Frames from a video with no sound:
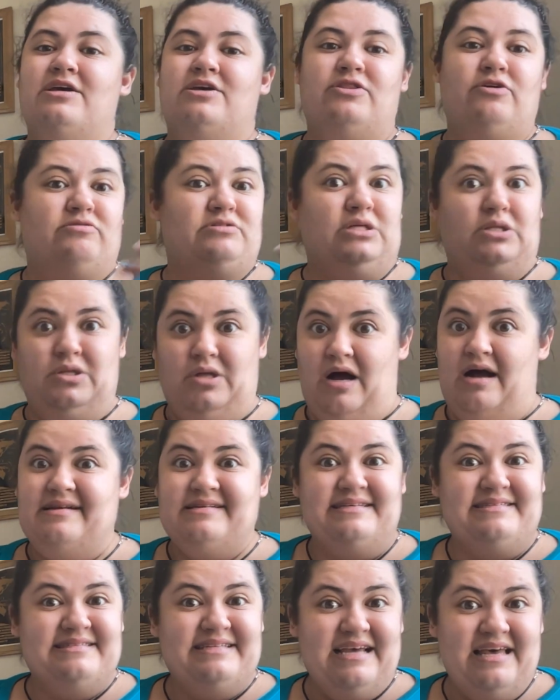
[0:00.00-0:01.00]
There's a lot
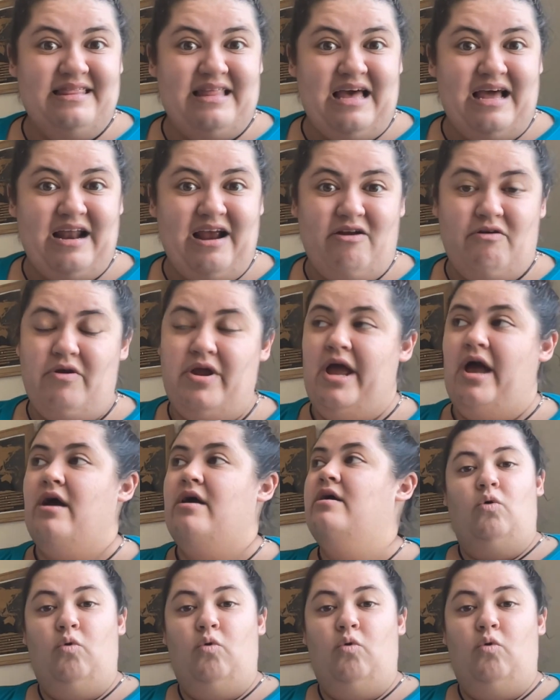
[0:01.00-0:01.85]
to see in that area.